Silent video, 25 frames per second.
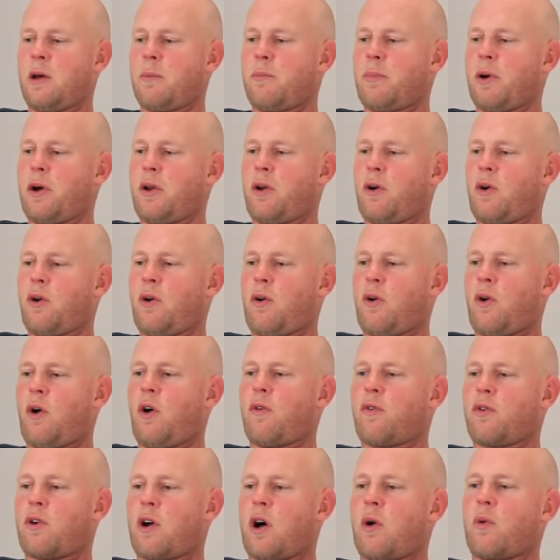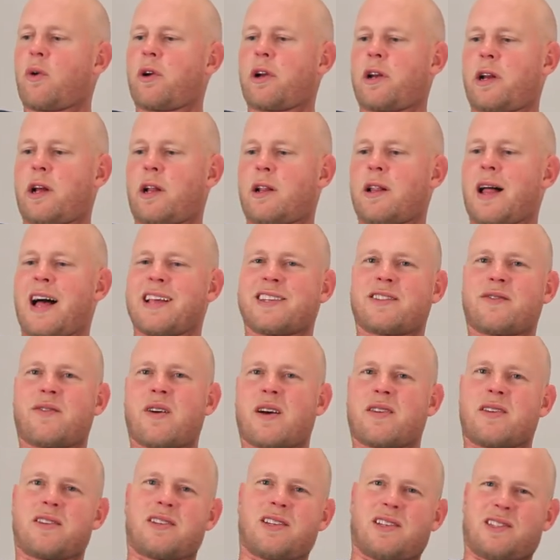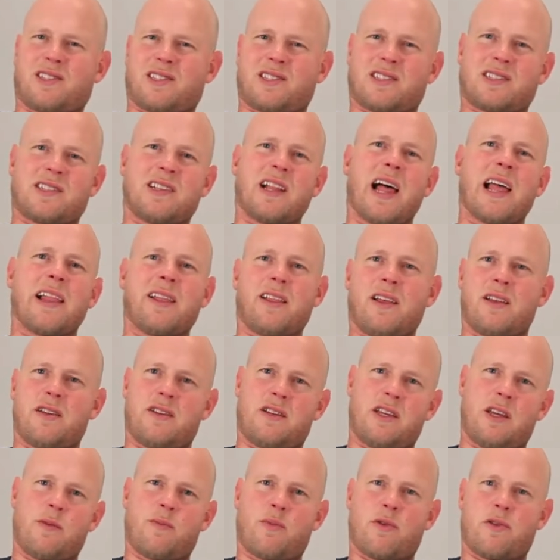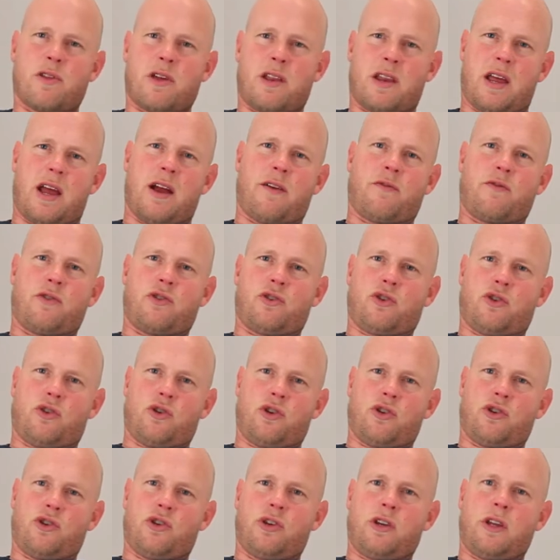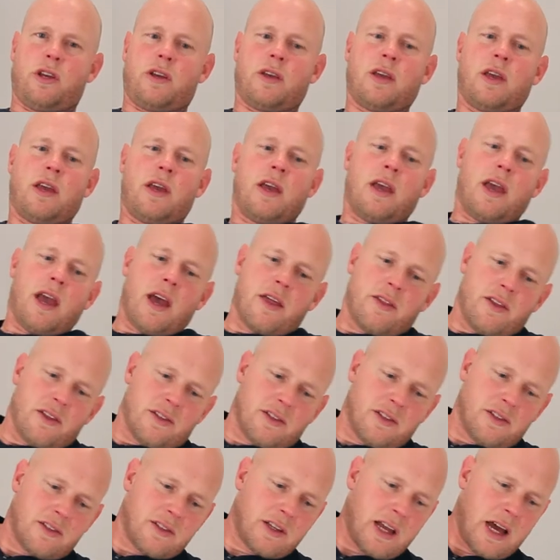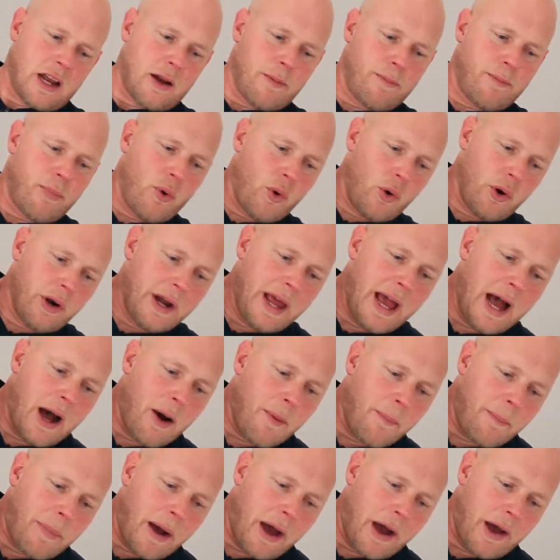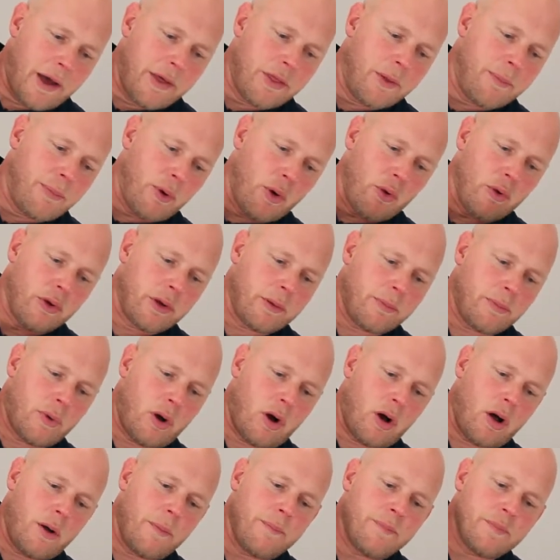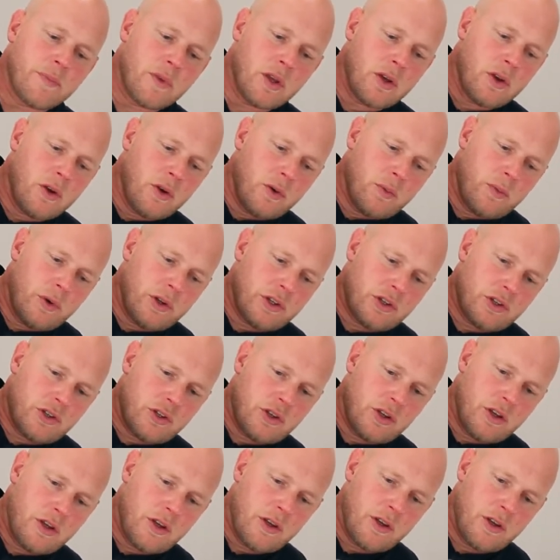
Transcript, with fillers: But overall, we're going to classify this as slightly deeper than average cushioning. And this is kind of borne out by the bowling ball, which,